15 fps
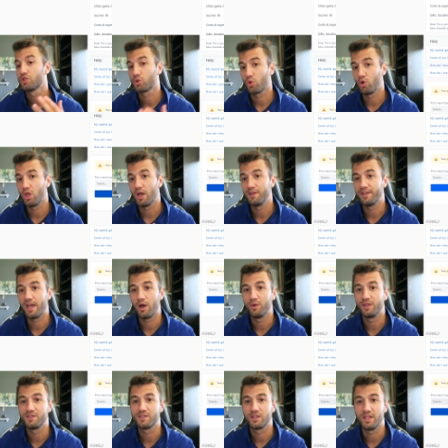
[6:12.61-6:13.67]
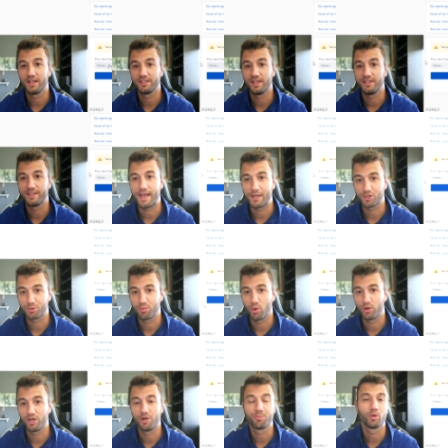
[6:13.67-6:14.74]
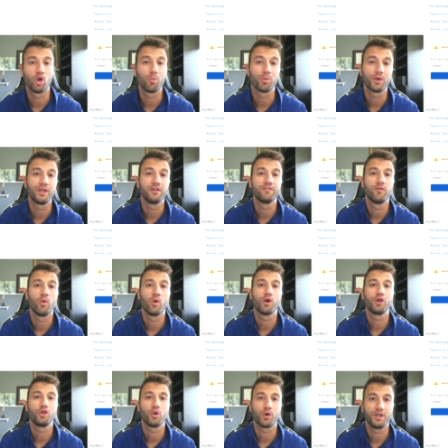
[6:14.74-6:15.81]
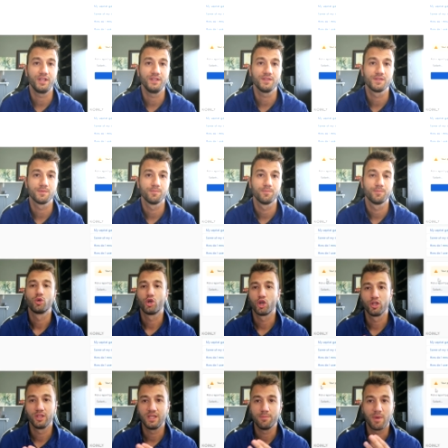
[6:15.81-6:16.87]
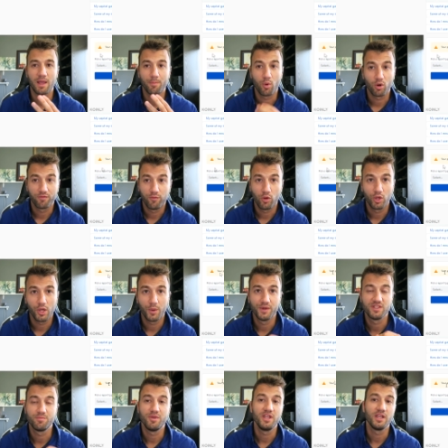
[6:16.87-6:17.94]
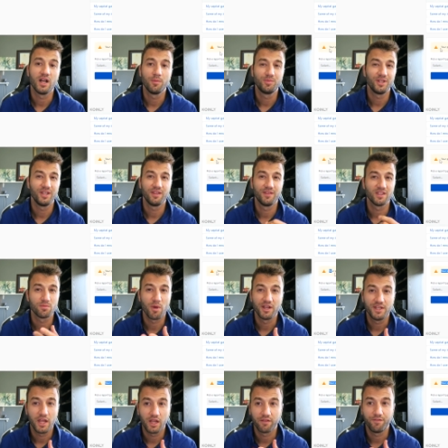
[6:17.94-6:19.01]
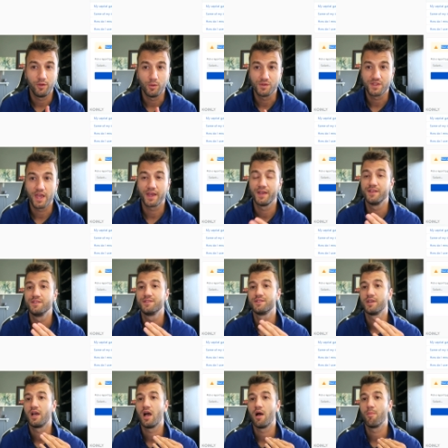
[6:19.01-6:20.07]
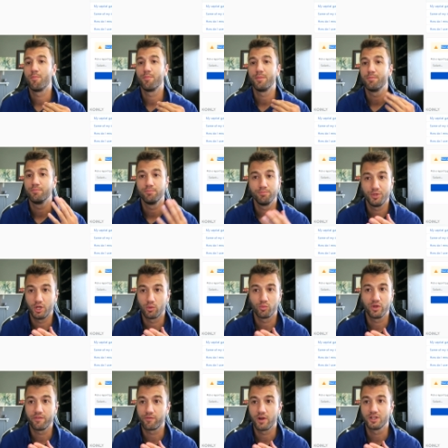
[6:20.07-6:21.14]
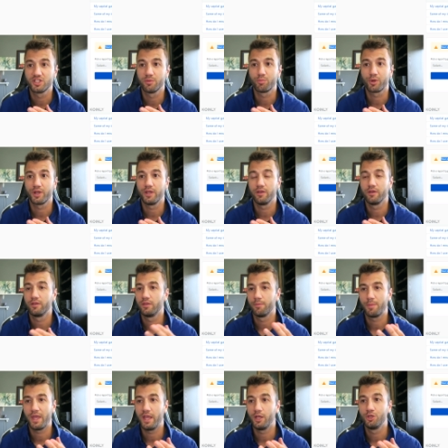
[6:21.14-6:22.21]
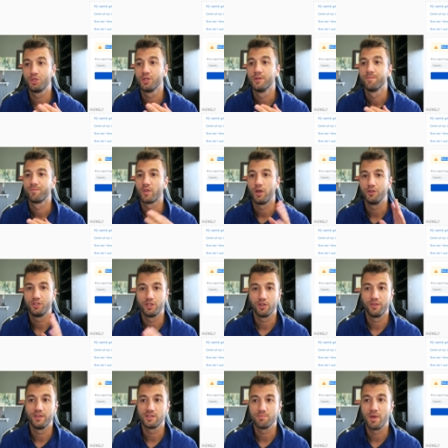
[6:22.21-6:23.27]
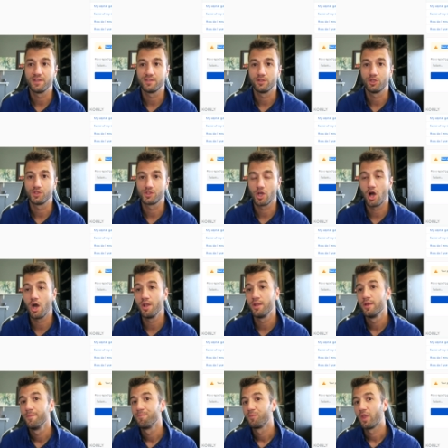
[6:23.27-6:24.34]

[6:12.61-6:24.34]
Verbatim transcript: scroll on down and select a tax report appropriate for your needs. So currently my portfolio is being updated. This might take a few seconds. Um, you know, refresh the, uh, the page until this message is gone,